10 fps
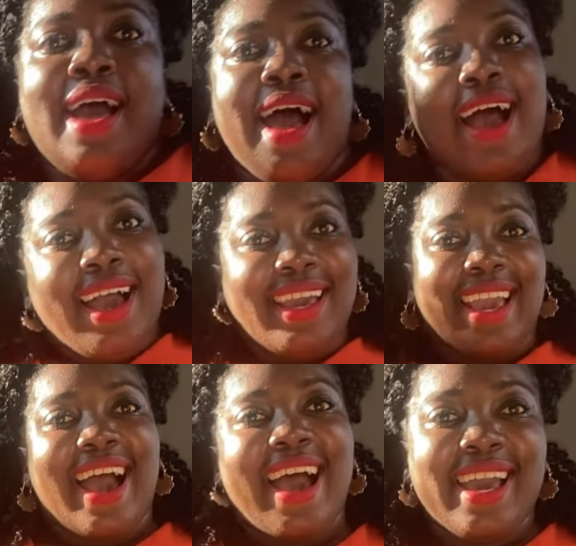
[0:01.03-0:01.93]
Hi
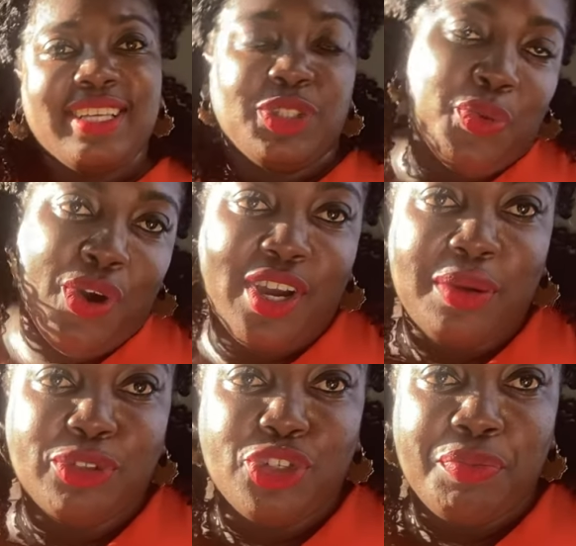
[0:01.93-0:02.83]
guys,
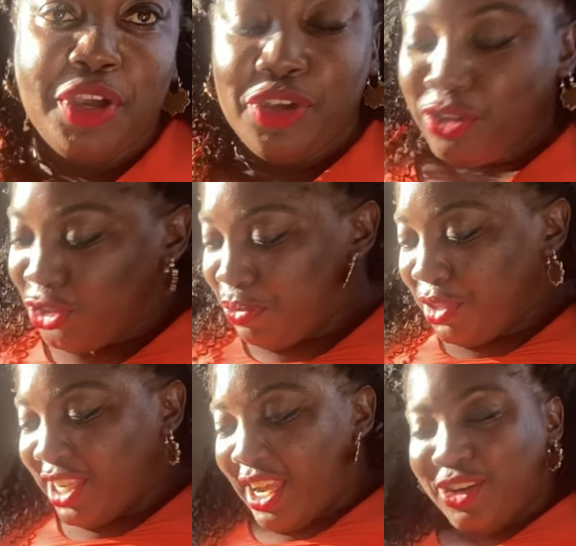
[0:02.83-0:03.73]
welcome to my YouTube
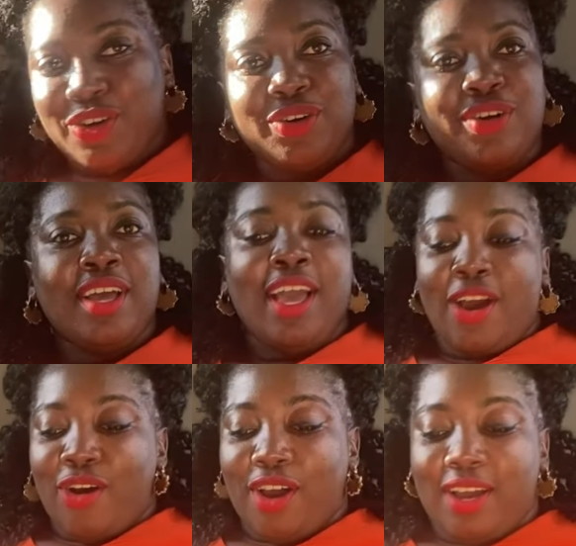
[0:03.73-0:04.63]
channel.
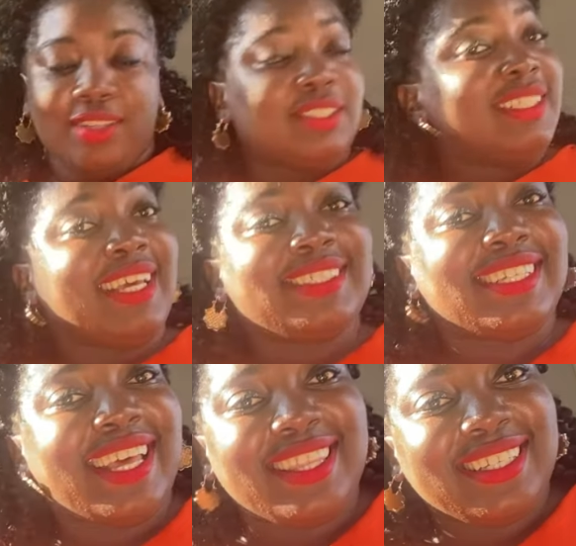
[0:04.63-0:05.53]
Today is
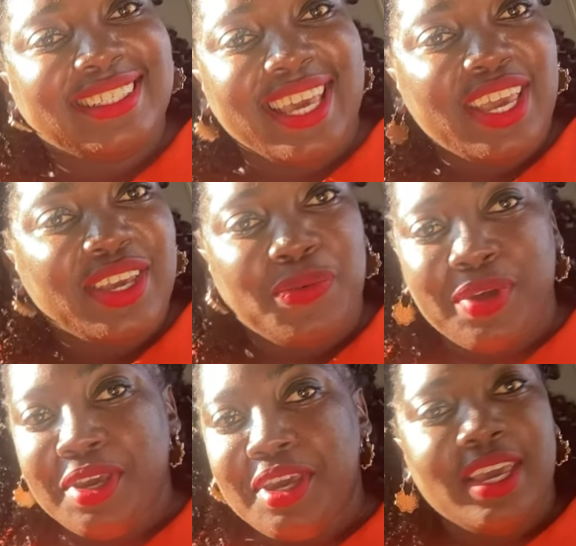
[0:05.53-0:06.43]
another day
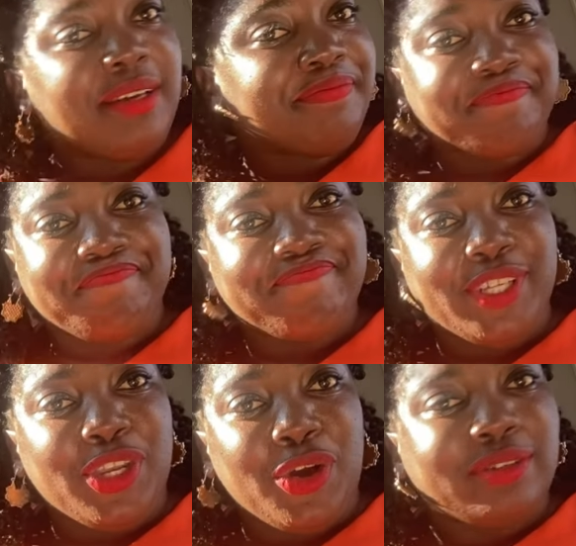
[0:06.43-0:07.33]
we,
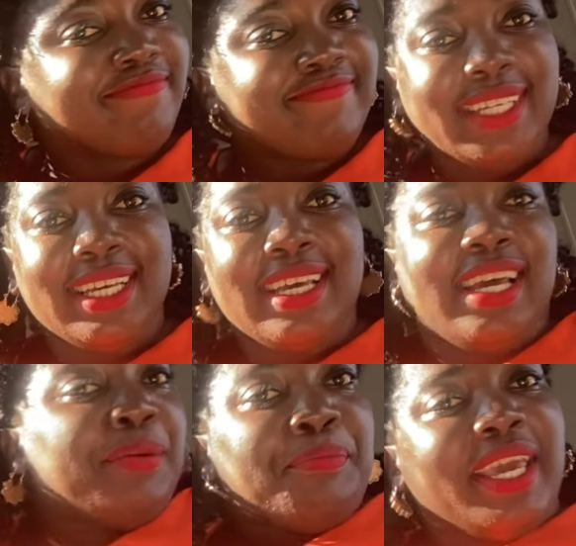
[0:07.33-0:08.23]
you know,
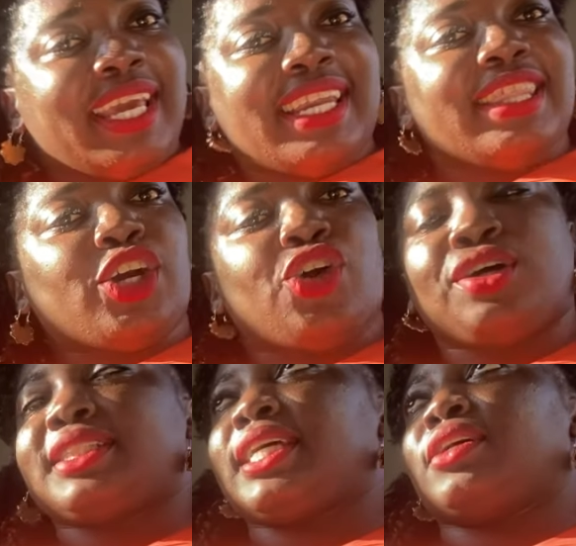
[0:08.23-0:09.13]
make another
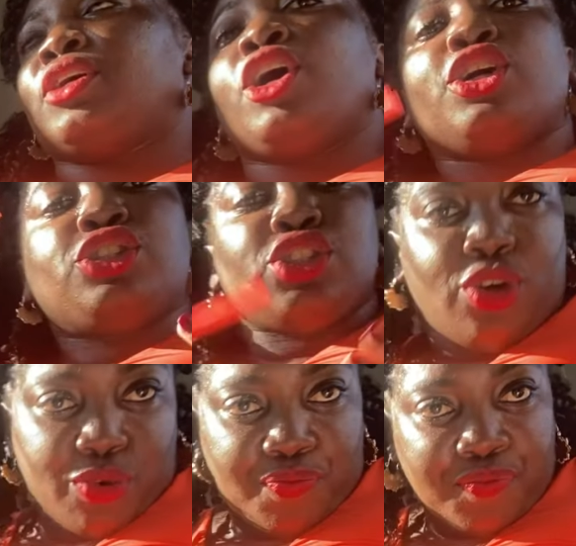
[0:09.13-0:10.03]
cocktail.
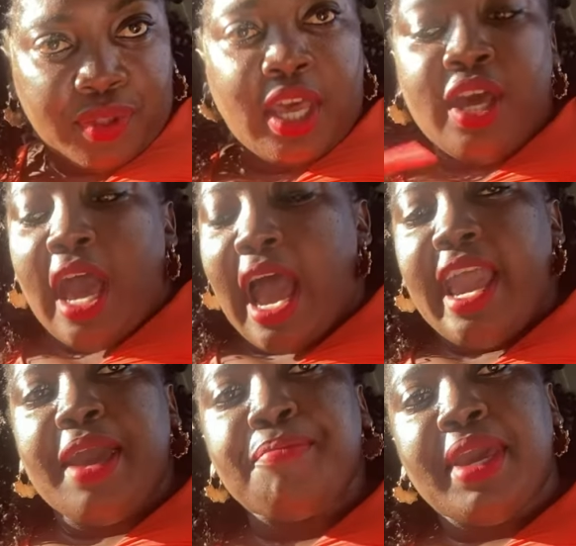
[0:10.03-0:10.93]
So
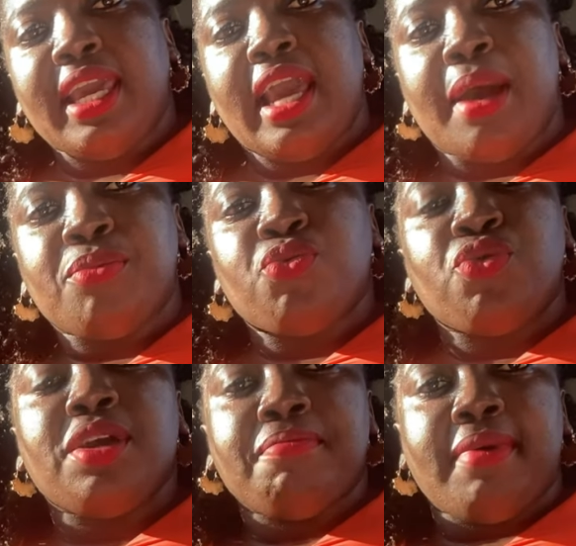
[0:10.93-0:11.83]
I'm
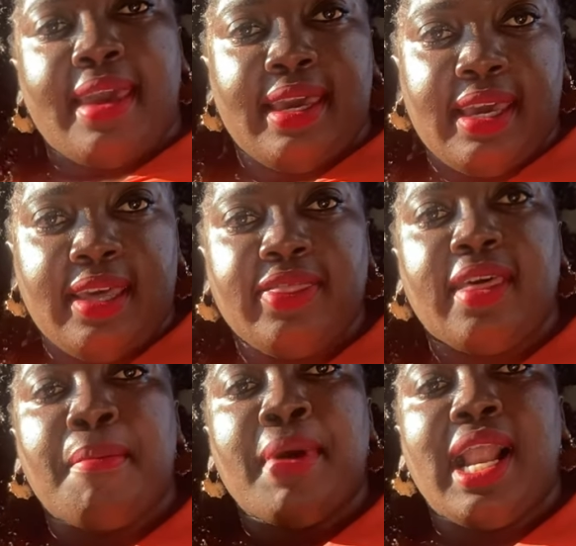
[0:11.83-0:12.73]
remaking
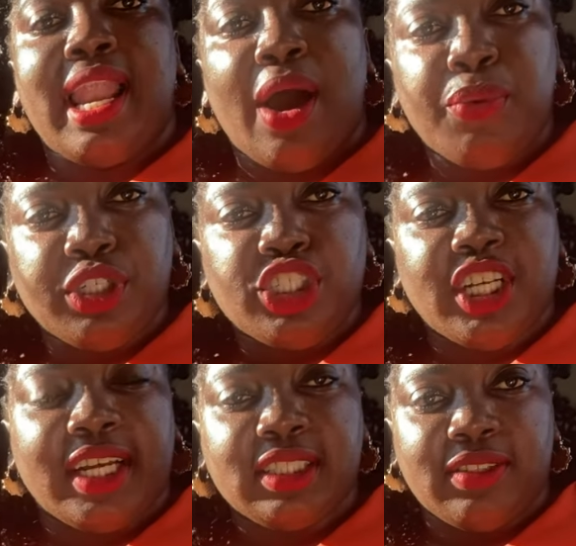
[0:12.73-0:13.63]
the Malawian
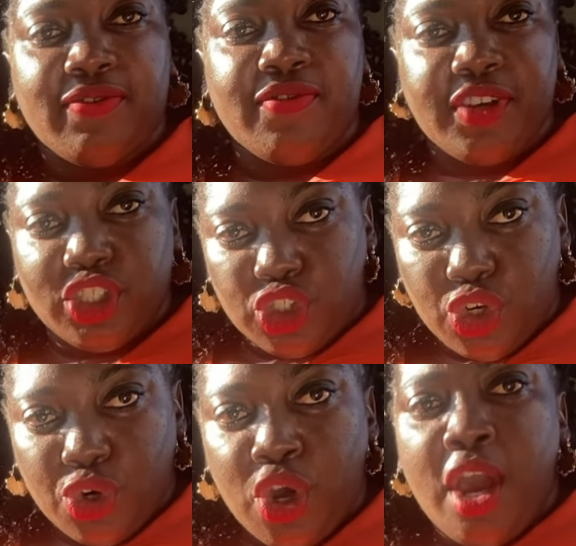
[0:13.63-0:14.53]
Shandy
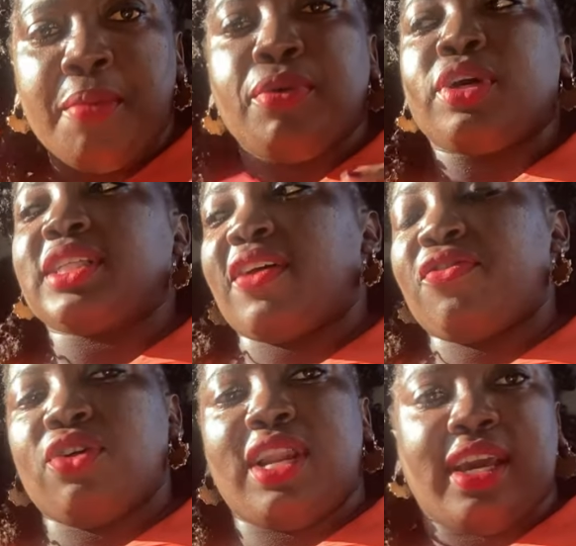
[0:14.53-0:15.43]
video because I
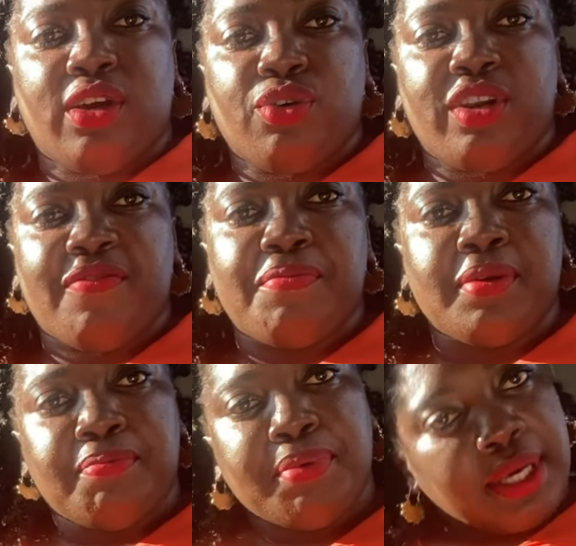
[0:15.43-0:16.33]
feel like it could have
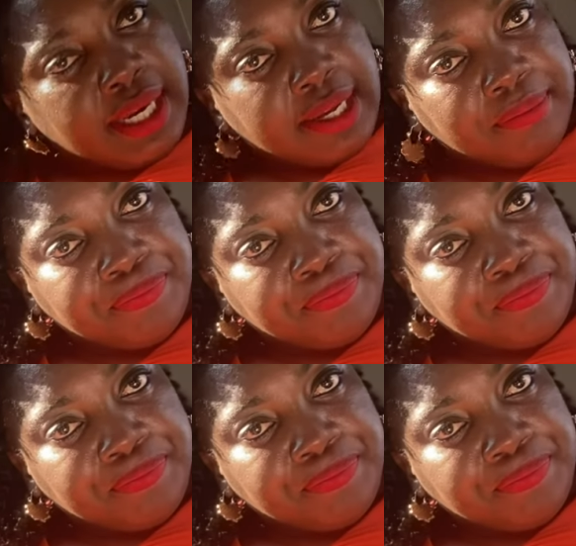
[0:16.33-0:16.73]
been better.